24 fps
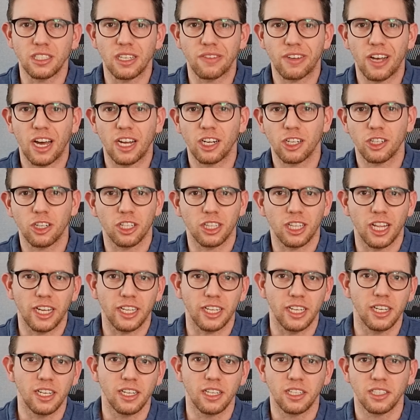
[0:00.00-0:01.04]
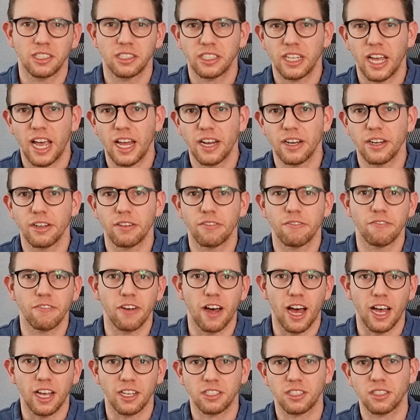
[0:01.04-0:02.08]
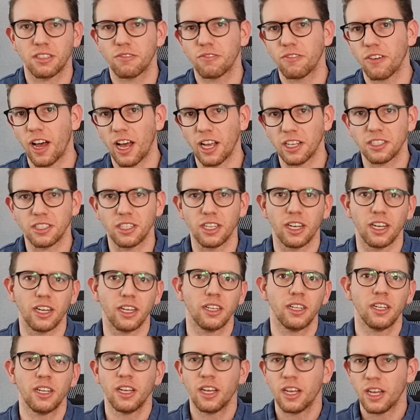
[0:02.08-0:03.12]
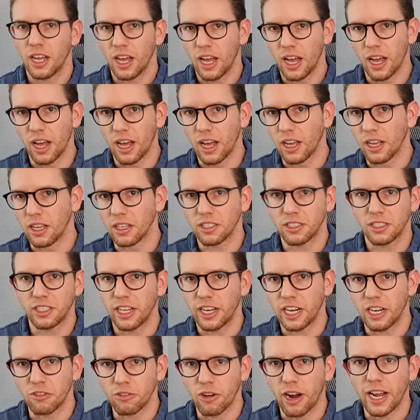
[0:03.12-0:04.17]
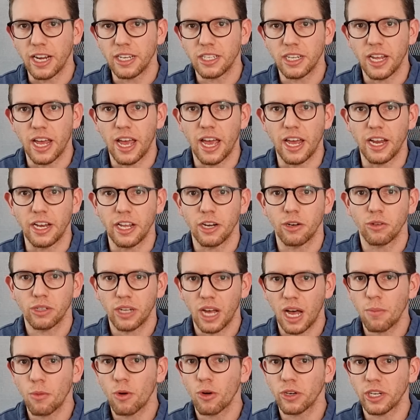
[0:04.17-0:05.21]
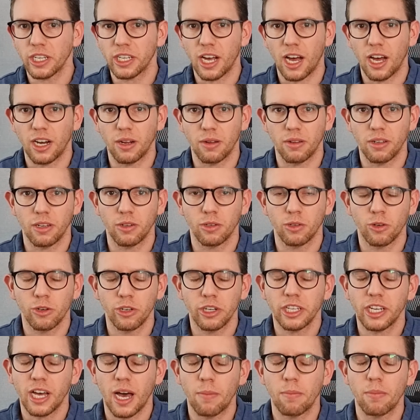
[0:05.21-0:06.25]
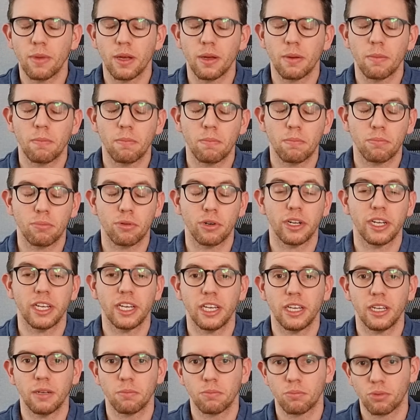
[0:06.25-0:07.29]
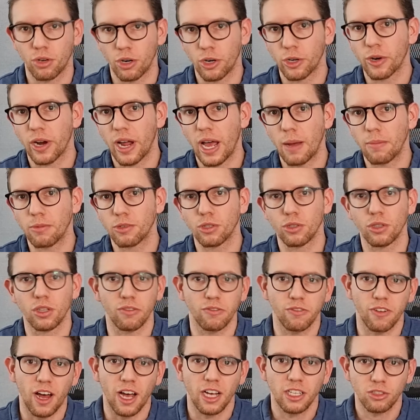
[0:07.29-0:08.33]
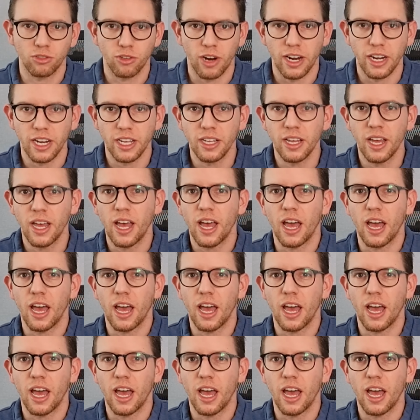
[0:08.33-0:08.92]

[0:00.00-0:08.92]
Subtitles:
They've kind of got like a standard faster setting rate, and it'll already come pre-programmed to the fast rating.